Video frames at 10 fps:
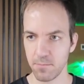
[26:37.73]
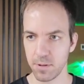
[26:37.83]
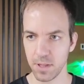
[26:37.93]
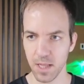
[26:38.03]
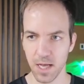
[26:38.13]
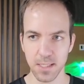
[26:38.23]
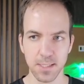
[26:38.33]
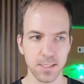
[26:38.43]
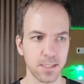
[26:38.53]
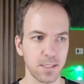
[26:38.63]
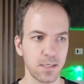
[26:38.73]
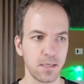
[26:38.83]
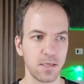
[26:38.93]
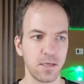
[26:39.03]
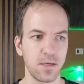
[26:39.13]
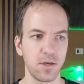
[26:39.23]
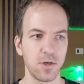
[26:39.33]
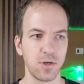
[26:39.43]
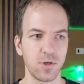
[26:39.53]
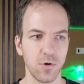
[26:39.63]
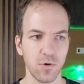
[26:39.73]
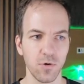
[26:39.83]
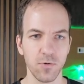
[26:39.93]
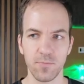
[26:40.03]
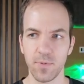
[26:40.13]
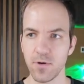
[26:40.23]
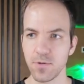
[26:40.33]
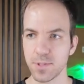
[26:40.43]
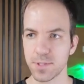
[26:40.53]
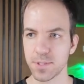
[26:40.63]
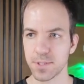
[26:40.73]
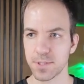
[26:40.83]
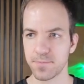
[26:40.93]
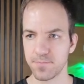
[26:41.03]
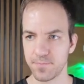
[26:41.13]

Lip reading: plus total posts.